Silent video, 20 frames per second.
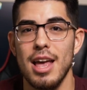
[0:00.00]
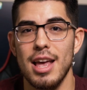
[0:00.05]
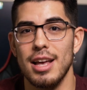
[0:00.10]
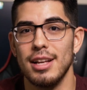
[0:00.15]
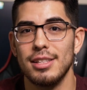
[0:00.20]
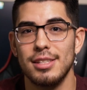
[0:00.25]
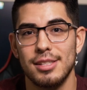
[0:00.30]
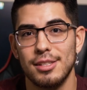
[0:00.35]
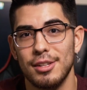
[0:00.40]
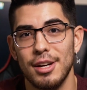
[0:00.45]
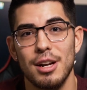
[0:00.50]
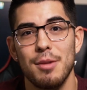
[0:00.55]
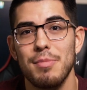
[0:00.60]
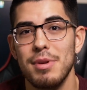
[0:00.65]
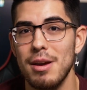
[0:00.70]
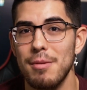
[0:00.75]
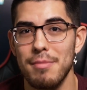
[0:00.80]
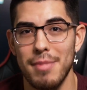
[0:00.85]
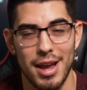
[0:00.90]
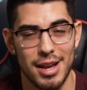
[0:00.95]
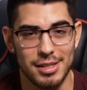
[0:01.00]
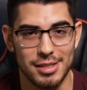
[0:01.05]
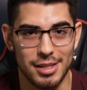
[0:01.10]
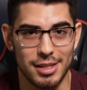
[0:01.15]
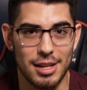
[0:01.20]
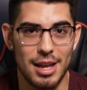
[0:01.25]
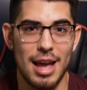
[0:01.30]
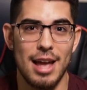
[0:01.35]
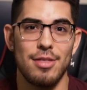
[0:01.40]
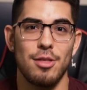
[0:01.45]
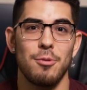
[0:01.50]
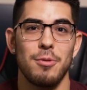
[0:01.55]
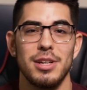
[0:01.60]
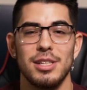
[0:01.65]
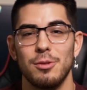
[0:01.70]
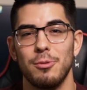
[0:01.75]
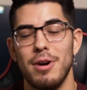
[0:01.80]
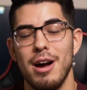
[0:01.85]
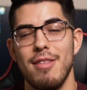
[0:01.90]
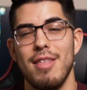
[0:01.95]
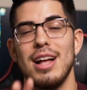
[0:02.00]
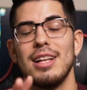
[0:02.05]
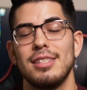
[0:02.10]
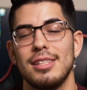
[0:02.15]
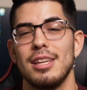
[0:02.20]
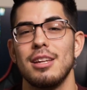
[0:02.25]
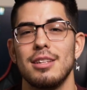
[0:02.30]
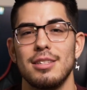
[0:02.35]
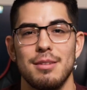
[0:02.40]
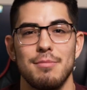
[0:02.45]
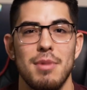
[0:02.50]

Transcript: It's going to be amazing. And the reason why that scene is